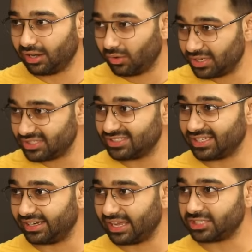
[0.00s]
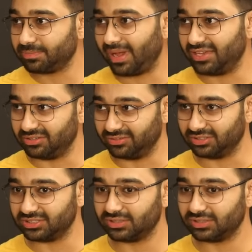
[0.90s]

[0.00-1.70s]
And now there's this entire Spy Universe.